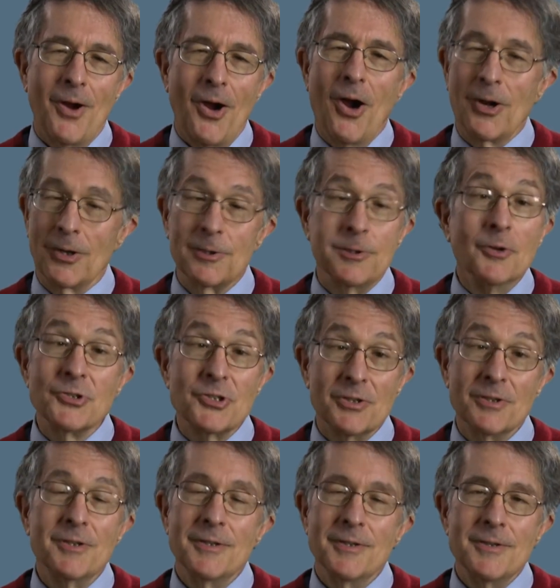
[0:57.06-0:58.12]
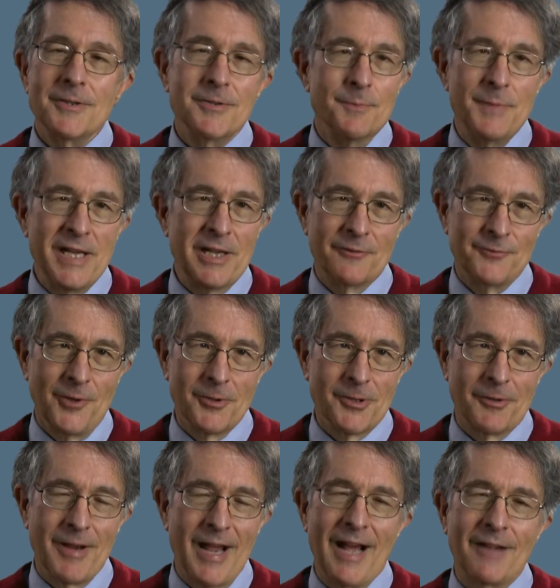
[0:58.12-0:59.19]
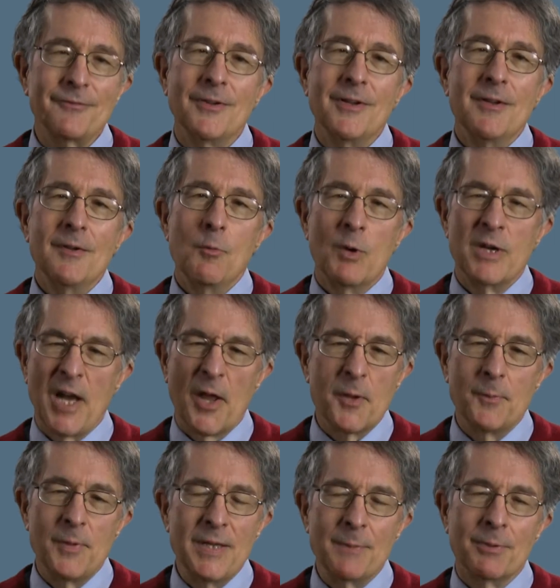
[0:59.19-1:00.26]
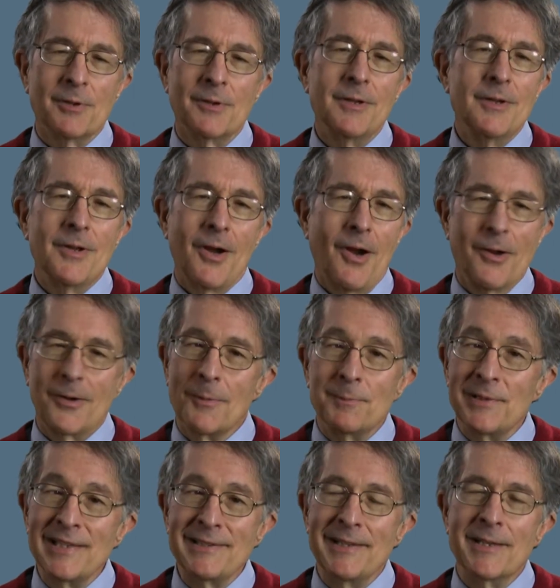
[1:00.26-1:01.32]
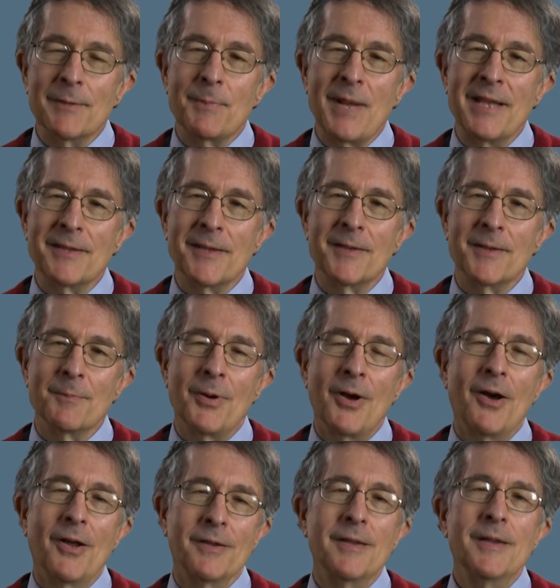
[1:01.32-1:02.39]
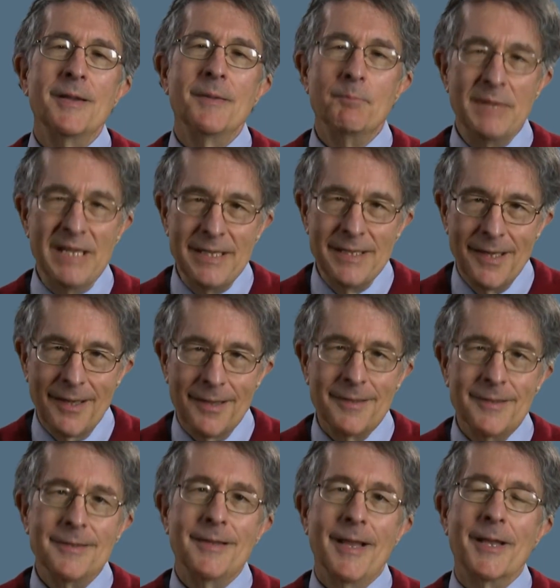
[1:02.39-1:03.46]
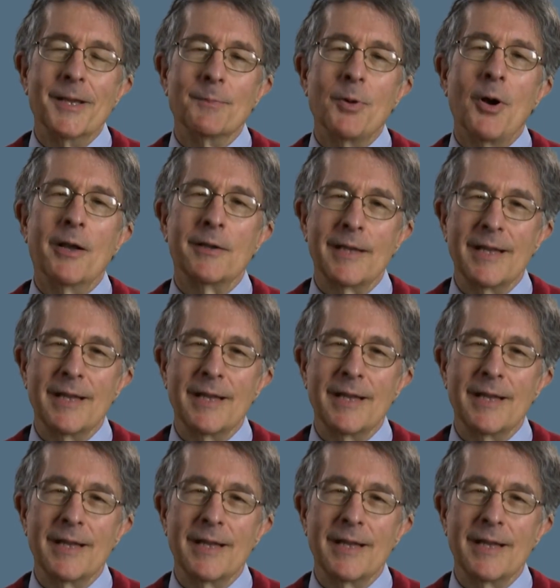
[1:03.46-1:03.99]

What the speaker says: are closer to being a photograph, when other people are completely dependent upon media and upon